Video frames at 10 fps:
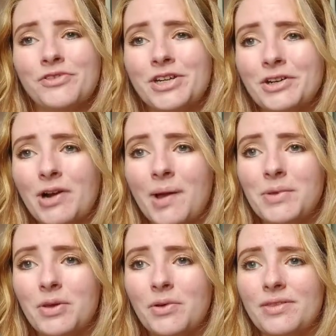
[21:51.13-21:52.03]
Feel free to
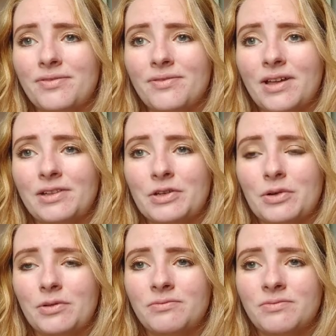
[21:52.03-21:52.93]
grab you a
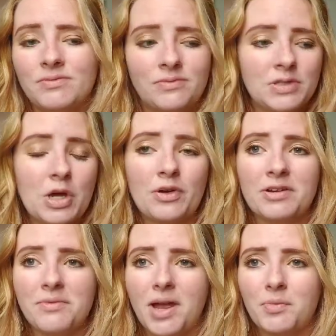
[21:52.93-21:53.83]
little
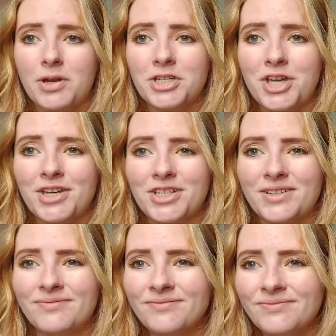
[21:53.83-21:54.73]
token of my
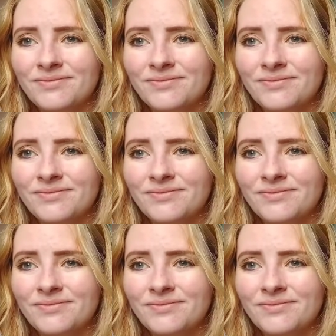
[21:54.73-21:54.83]
appreciation.